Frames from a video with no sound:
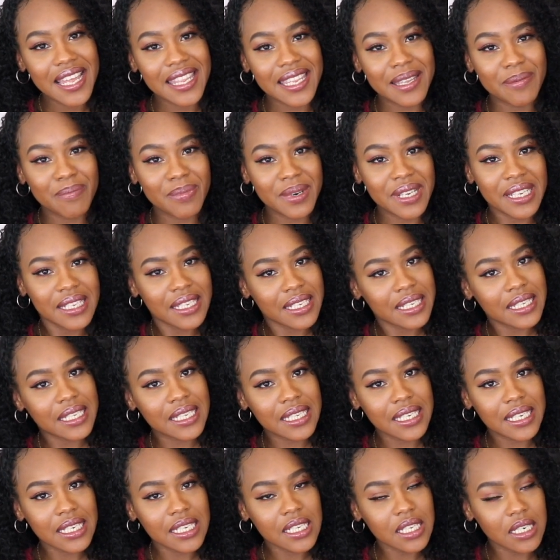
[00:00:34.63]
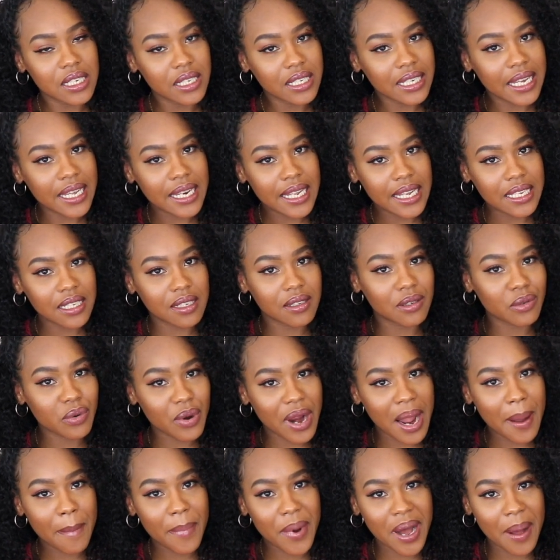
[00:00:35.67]
then please consider, you know, hit that
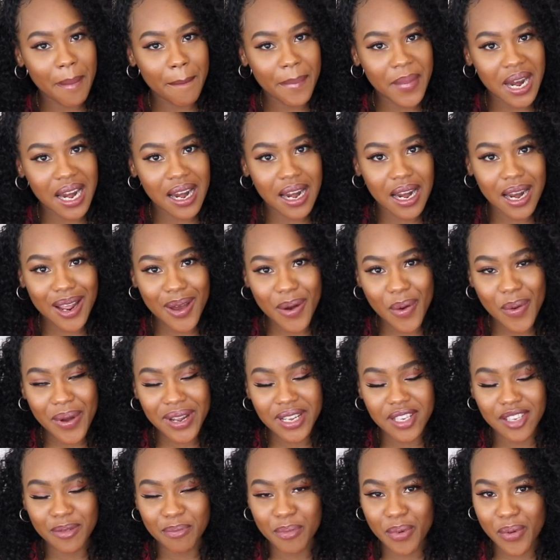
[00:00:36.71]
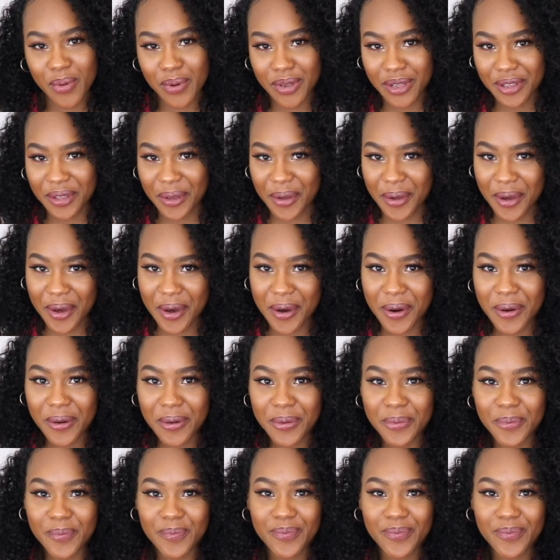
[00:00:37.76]
subscribe button below and support your girl.